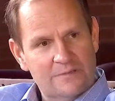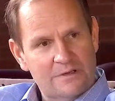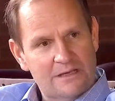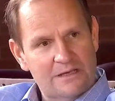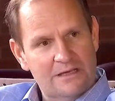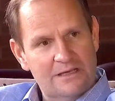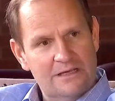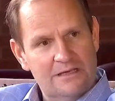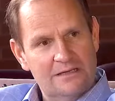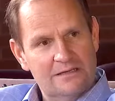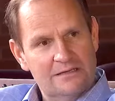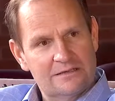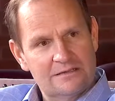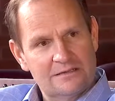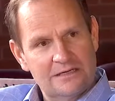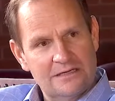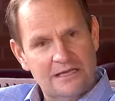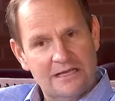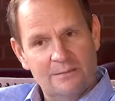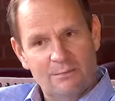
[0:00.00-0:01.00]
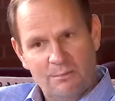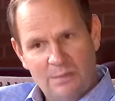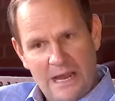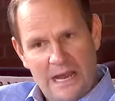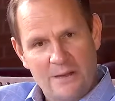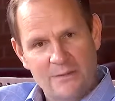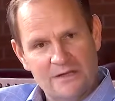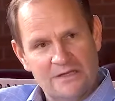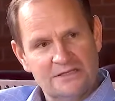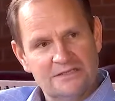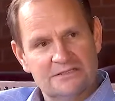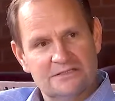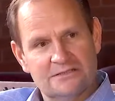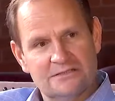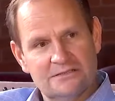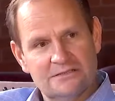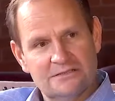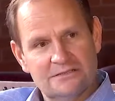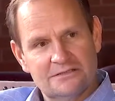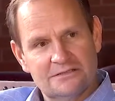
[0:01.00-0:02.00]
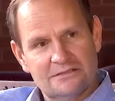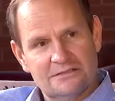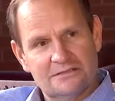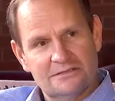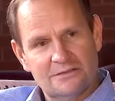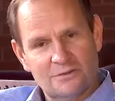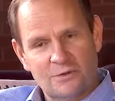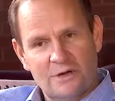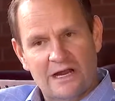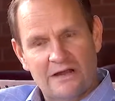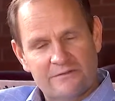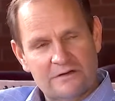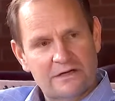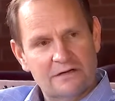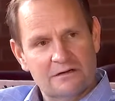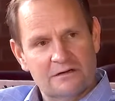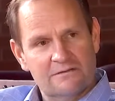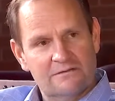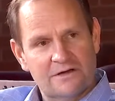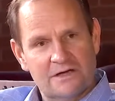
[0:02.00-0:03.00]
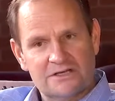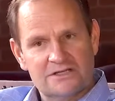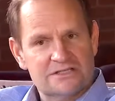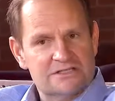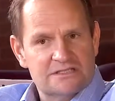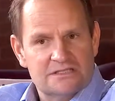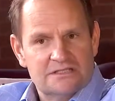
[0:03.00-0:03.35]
and he had babies that were having ear infections,